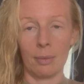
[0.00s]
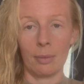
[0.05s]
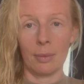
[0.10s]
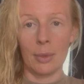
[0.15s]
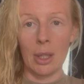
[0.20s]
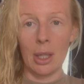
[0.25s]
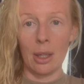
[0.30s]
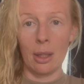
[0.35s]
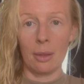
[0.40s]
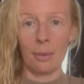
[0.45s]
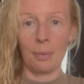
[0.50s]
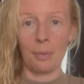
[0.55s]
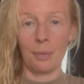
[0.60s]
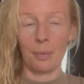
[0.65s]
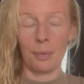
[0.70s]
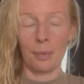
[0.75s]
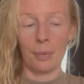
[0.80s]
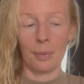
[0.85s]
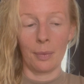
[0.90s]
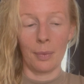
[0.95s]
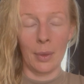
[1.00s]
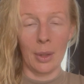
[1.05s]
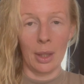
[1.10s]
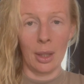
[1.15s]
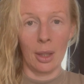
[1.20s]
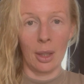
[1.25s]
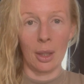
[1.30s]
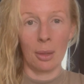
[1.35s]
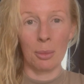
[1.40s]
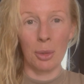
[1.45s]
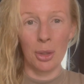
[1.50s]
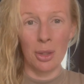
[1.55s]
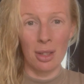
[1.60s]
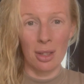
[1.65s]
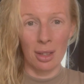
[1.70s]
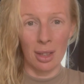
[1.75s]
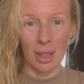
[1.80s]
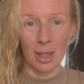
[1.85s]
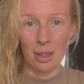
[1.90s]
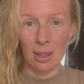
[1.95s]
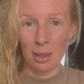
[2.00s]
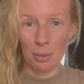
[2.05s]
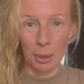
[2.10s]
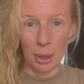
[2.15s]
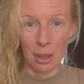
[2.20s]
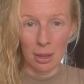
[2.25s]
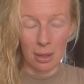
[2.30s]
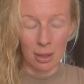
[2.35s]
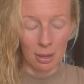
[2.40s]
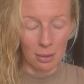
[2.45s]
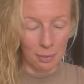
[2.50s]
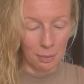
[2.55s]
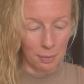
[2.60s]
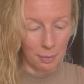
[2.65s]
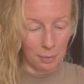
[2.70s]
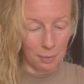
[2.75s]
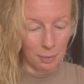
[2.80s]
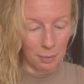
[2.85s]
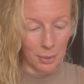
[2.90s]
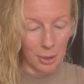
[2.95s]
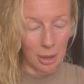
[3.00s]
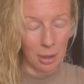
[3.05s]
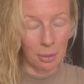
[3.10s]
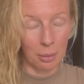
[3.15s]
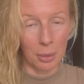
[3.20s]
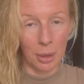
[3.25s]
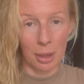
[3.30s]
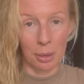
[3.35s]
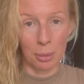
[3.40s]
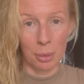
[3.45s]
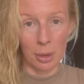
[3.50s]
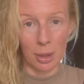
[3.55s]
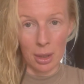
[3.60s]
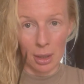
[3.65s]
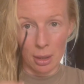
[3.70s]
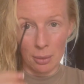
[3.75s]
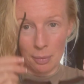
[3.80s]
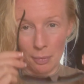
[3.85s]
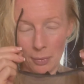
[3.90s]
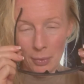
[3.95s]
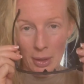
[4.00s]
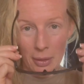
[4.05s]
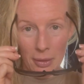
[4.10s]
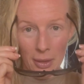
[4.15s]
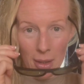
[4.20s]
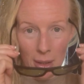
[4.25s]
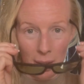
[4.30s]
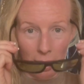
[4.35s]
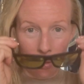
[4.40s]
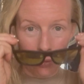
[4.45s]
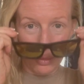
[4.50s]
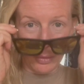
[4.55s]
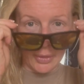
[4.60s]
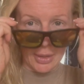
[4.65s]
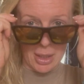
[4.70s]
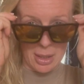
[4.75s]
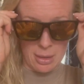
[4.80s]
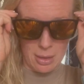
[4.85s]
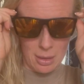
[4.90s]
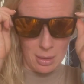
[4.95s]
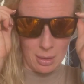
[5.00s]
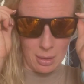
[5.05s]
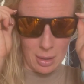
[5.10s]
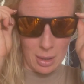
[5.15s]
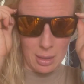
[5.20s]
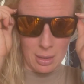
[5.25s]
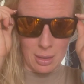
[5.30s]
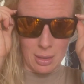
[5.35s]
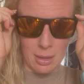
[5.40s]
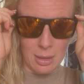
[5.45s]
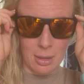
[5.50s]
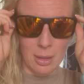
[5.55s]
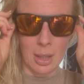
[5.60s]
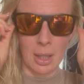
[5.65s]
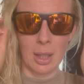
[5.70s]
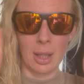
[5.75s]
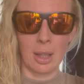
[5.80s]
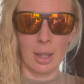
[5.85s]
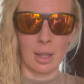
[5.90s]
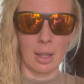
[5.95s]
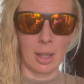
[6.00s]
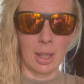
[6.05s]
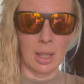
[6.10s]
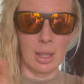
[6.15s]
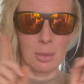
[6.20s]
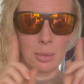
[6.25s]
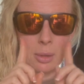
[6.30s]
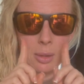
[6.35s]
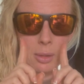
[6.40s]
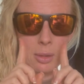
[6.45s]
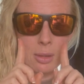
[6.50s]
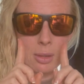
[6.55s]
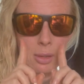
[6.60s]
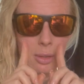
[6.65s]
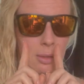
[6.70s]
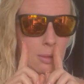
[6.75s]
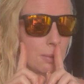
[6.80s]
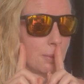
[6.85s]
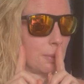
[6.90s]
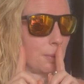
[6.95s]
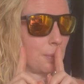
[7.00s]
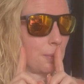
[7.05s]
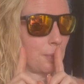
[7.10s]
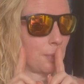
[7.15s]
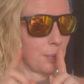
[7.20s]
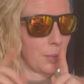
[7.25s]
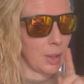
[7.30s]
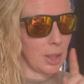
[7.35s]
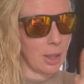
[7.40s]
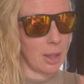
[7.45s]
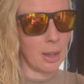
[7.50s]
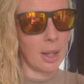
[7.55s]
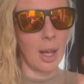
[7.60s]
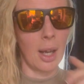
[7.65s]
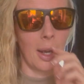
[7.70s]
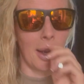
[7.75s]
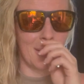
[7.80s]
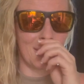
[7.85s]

Yeah. I'm not a sunglasses person. I don't wear them all the time. I find I can't reverse in sunglasses. These ones, I